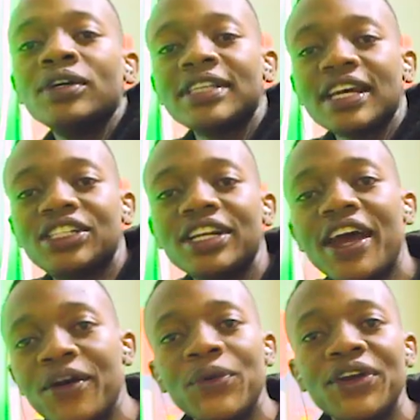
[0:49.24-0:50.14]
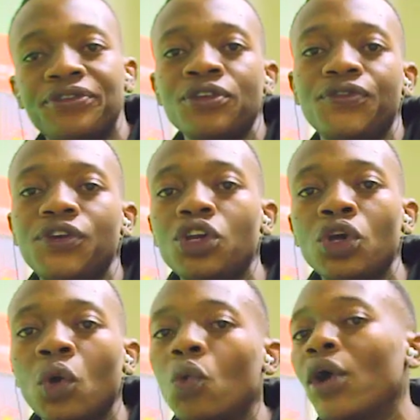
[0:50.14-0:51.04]
is actually a review
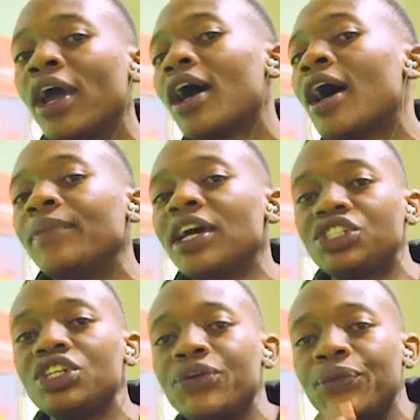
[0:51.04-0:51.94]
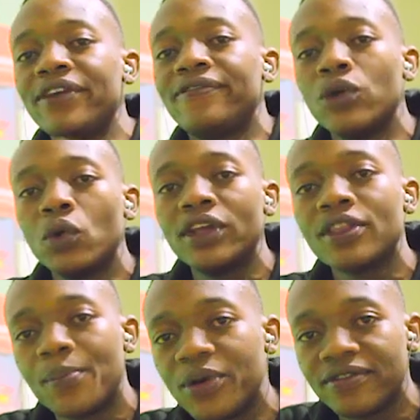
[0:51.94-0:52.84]
video where I'm actually reviewing
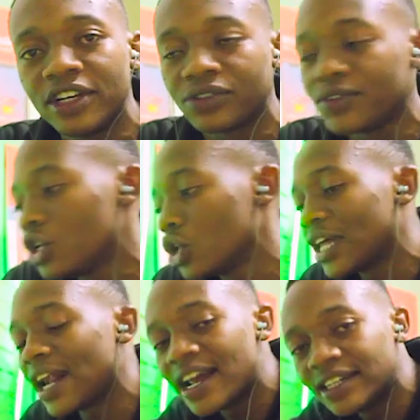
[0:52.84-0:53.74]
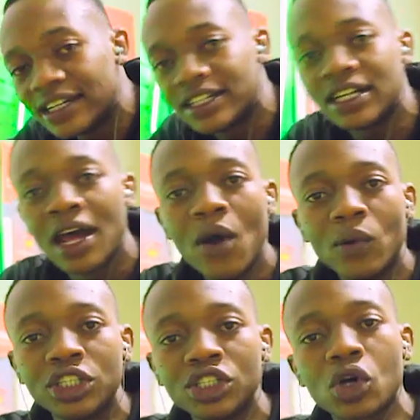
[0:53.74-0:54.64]
the previous video that I did,
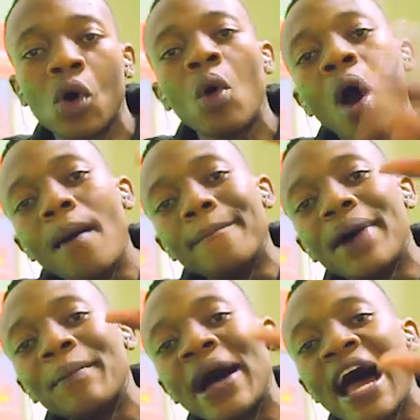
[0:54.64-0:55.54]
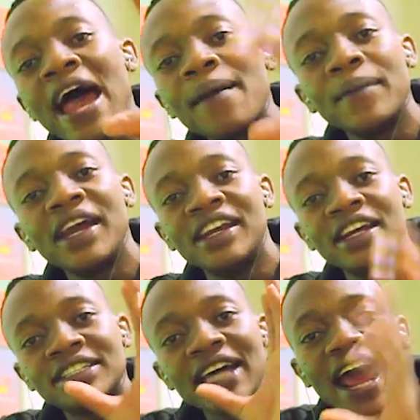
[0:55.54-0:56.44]
which is called Mama, I Made
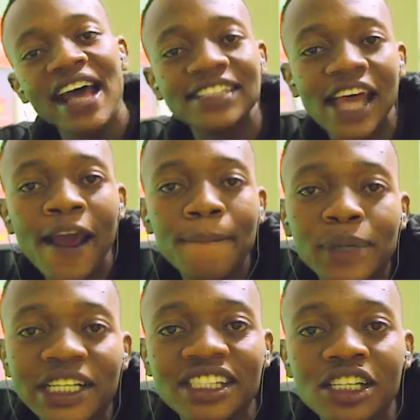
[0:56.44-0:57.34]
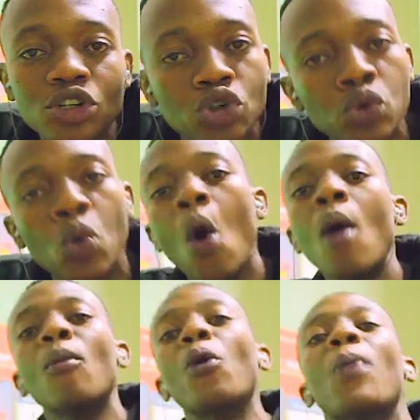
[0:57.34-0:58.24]
It,
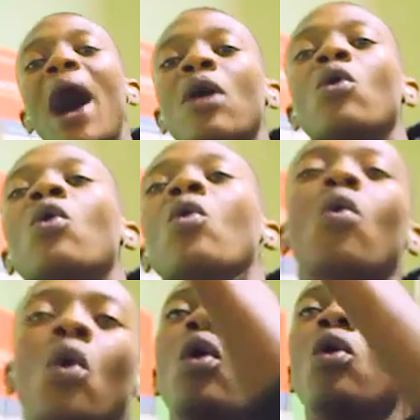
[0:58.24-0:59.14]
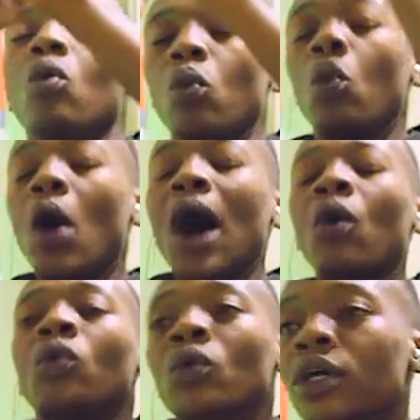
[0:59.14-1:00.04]
SABC2, Muvhango.
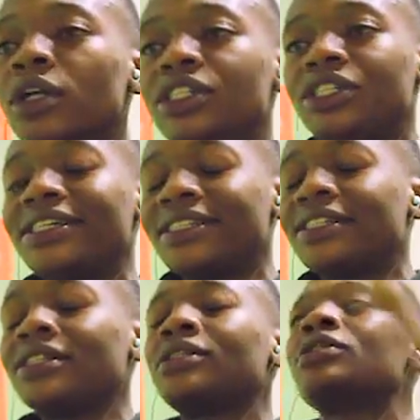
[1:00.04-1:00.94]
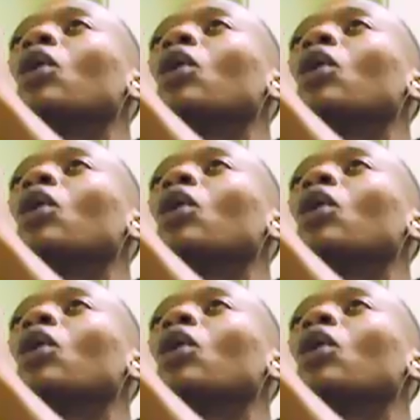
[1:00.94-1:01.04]
Wow, Jesus,